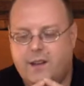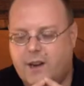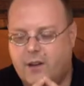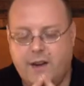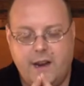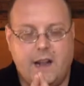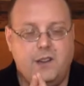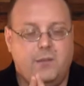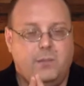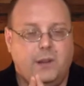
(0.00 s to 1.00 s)
You know, and I
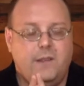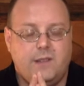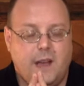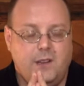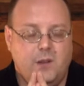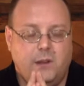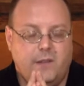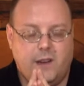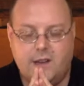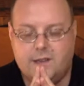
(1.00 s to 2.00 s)
do believe I do
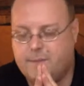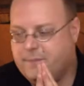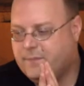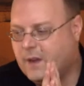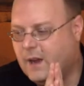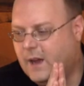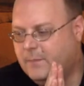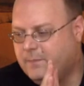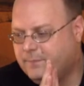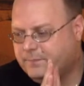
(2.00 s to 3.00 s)
believe it is.
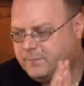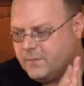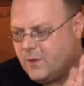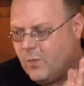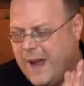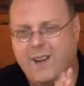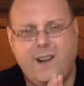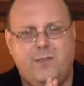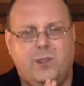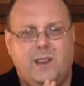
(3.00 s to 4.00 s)
Um, wow,
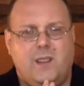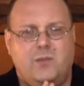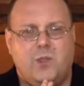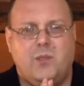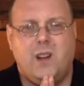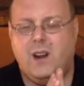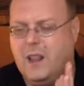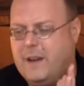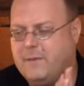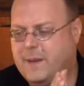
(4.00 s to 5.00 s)
I've really droned on a
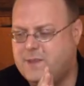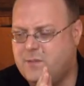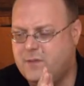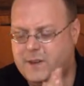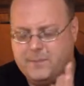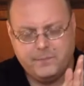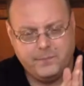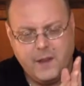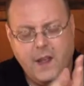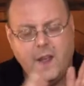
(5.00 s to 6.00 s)
lot about this movie.
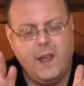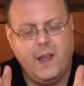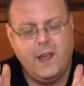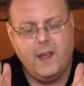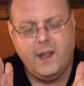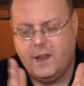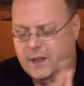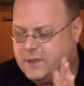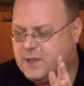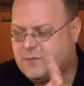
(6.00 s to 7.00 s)

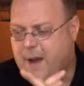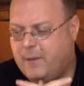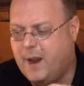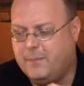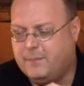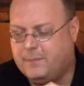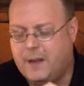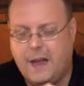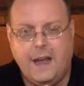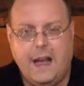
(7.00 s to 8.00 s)
Let's just wrap it up.
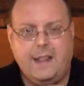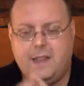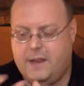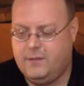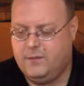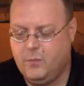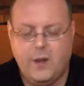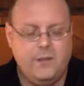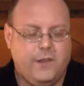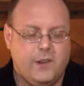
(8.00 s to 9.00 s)
Uh, I, they,
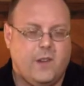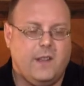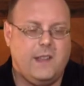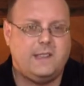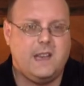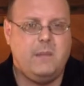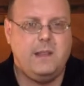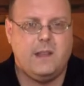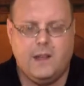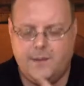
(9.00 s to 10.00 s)
one, first of all, they sent
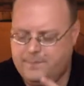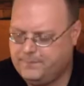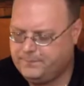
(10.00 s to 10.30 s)
me the